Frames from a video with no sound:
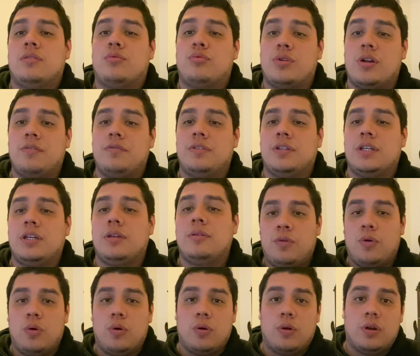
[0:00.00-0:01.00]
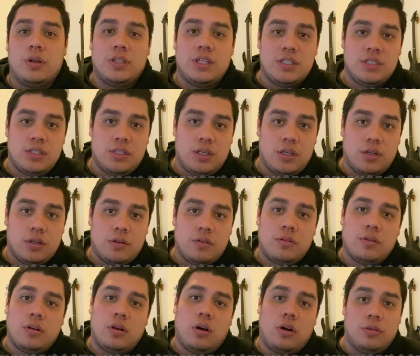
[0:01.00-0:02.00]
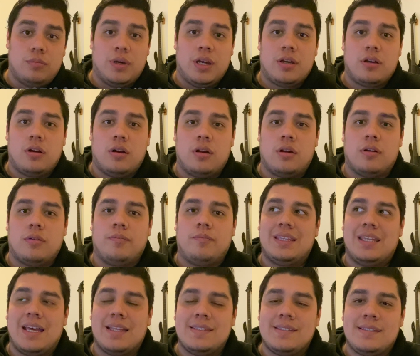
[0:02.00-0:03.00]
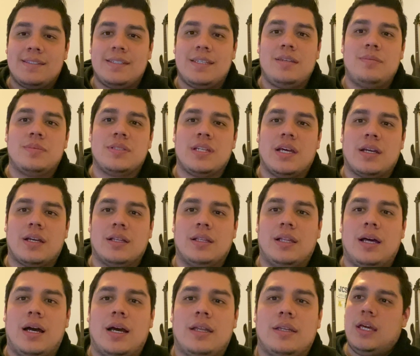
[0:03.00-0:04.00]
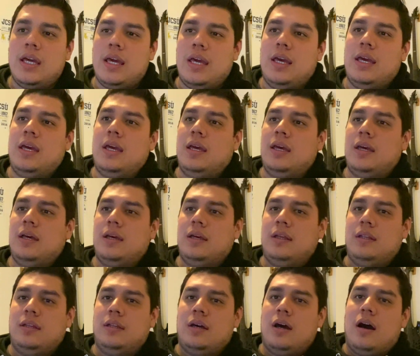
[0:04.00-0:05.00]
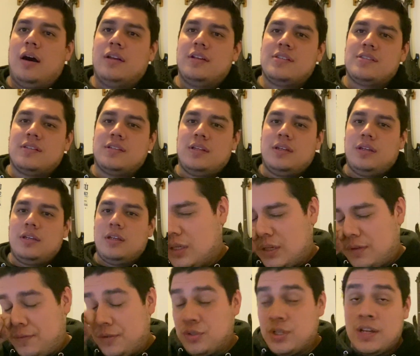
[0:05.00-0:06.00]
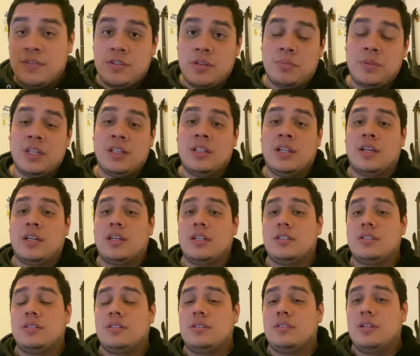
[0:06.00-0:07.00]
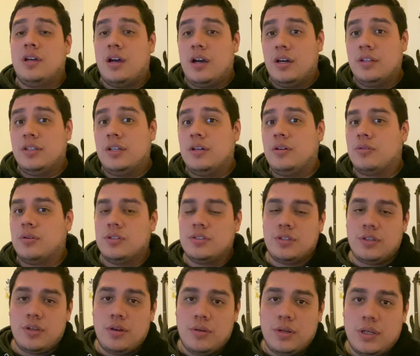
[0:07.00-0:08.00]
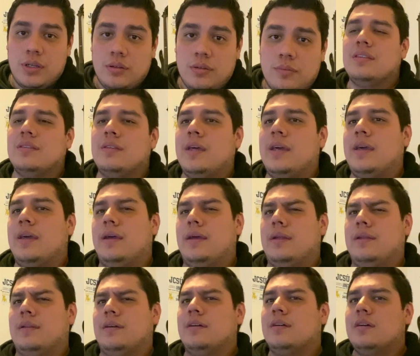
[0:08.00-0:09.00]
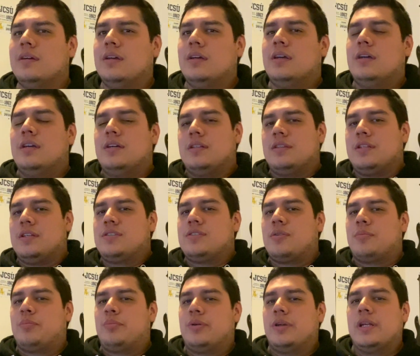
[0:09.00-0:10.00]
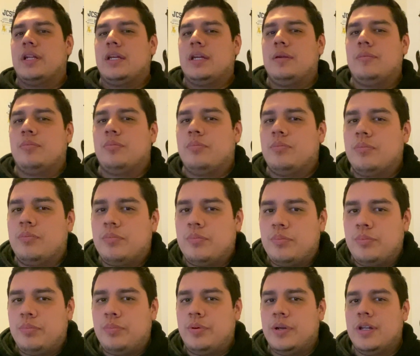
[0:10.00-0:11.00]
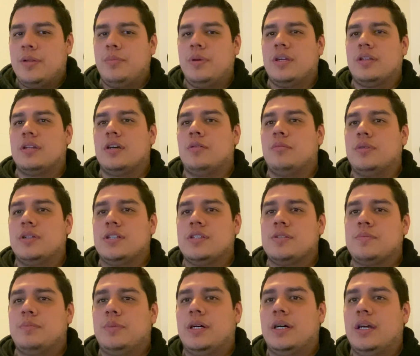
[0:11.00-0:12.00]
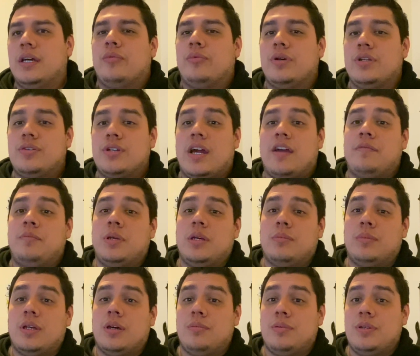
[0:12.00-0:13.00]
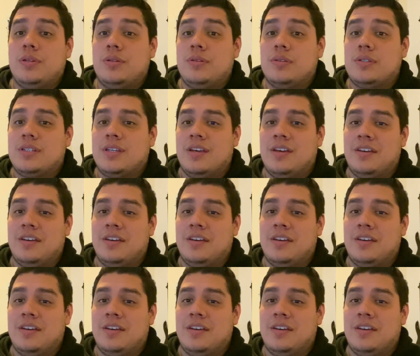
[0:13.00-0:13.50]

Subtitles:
roughly for this year on my car. That seems like a lot, and honestly, if you drive something like a Honda or a Toyota, then these are pretty big numbers. But we drive BMWs